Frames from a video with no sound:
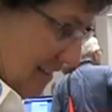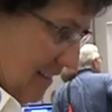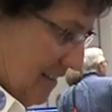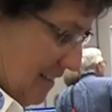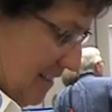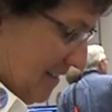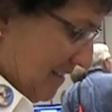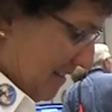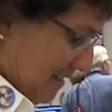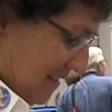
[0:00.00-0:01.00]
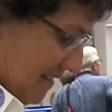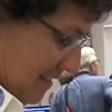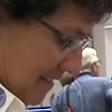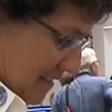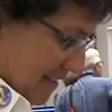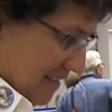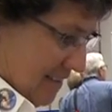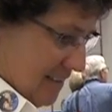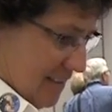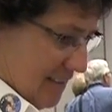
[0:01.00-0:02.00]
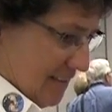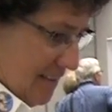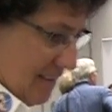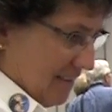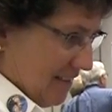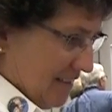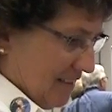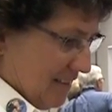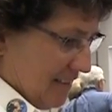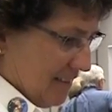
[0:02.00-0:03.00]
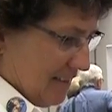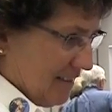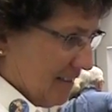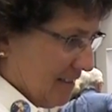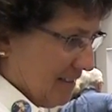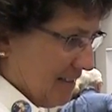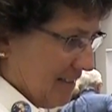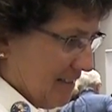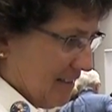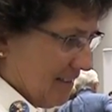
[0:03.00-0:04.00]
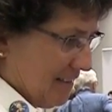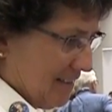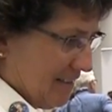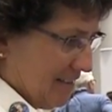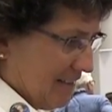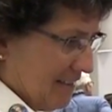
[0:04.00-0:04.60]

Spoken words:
(not speaking)